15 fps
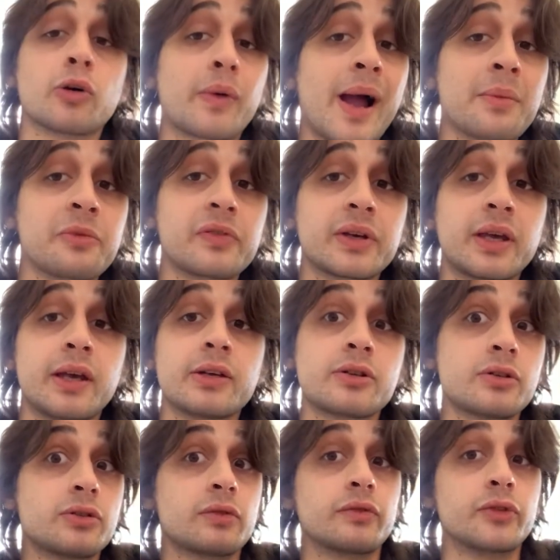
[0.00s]

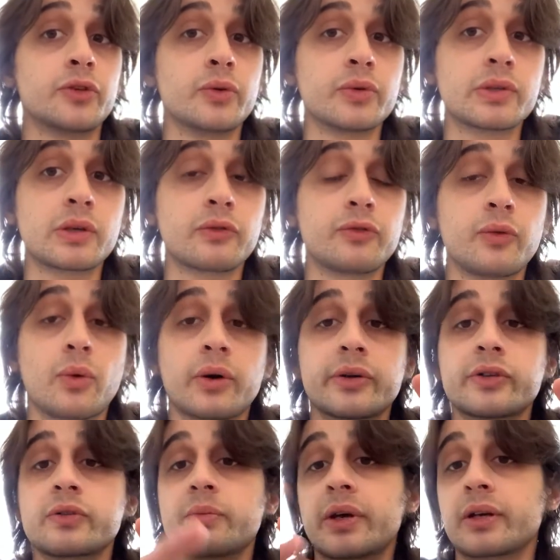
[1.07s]
ramifications of using
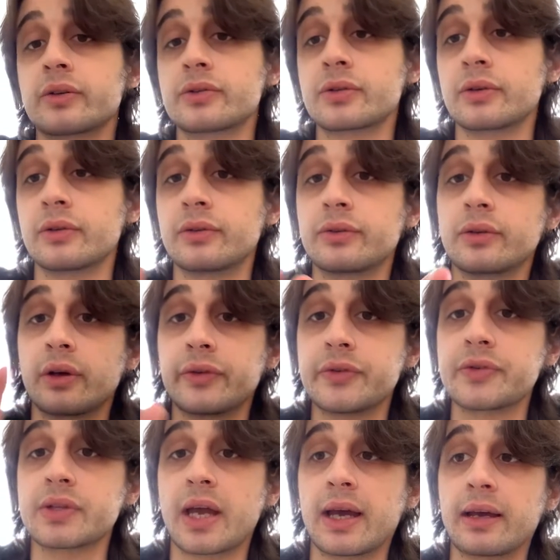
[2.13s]
force, making sure that you
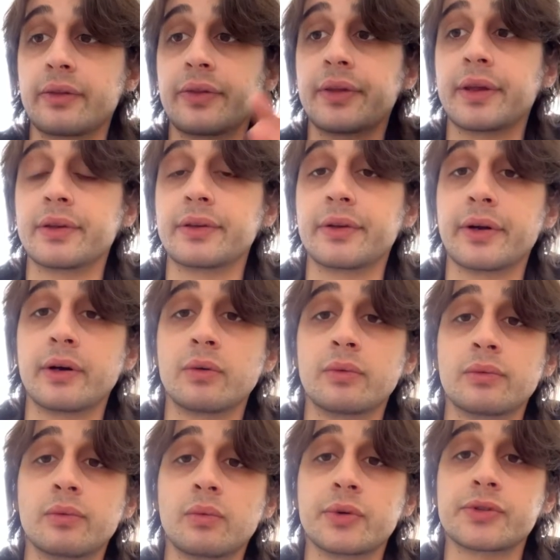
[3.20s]
understand that,
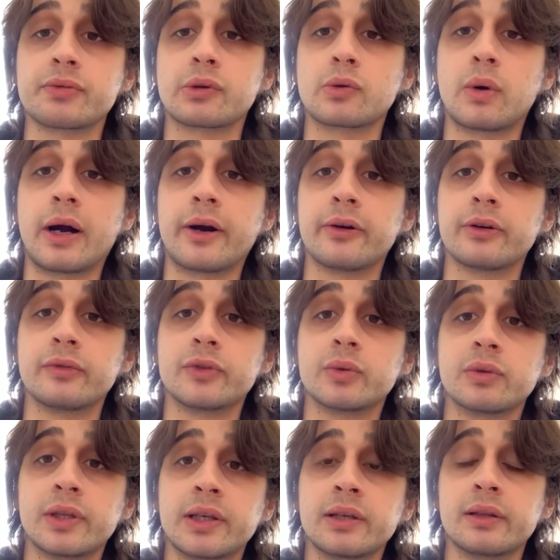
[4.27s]
what's required of you
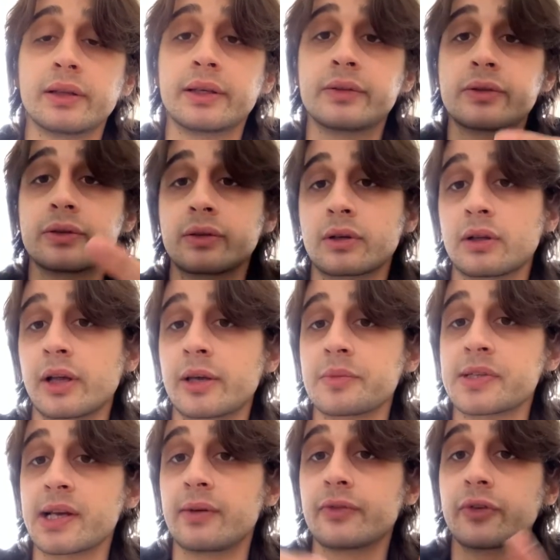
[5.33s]
legally to claim
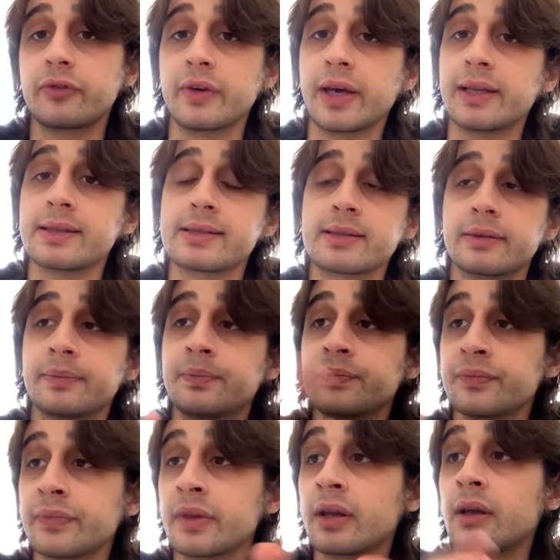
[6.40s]
self-defense, and
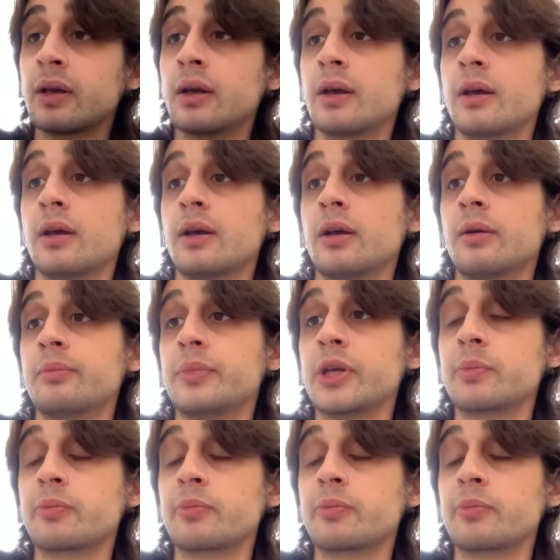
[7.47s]
being